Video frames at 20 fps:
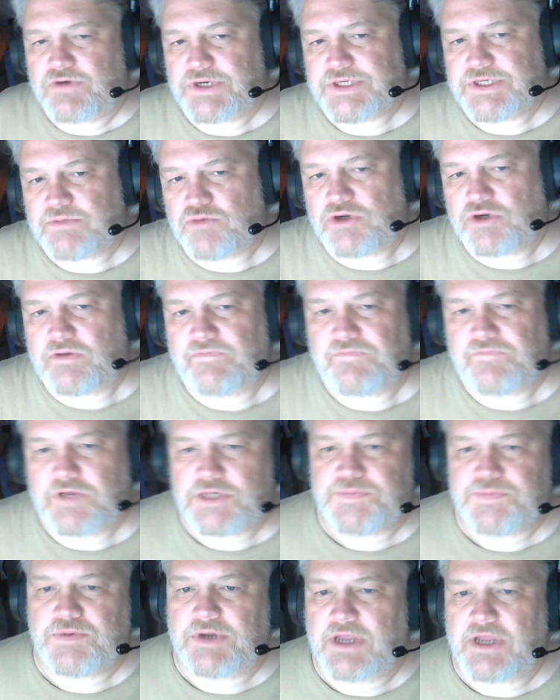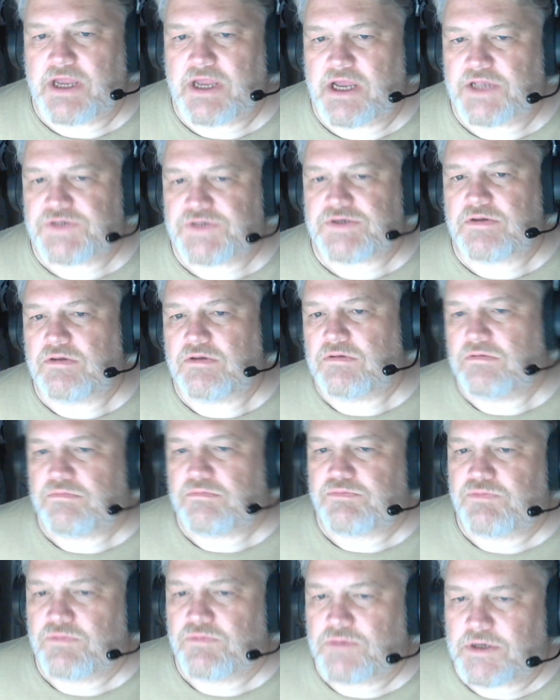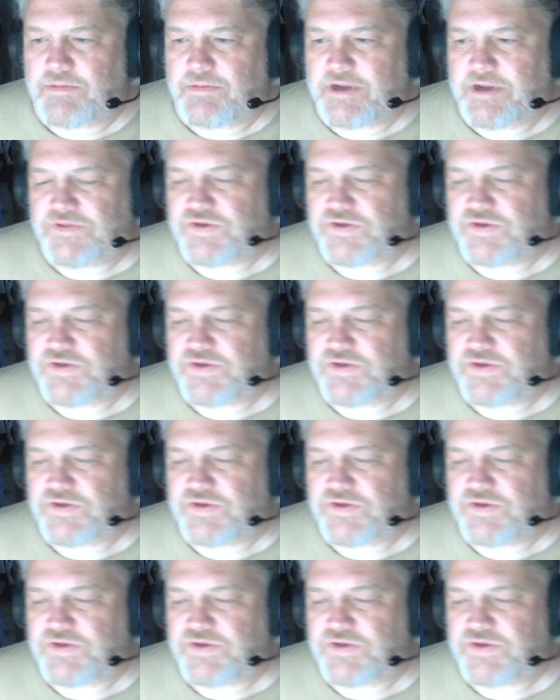Someone on Facebook asked about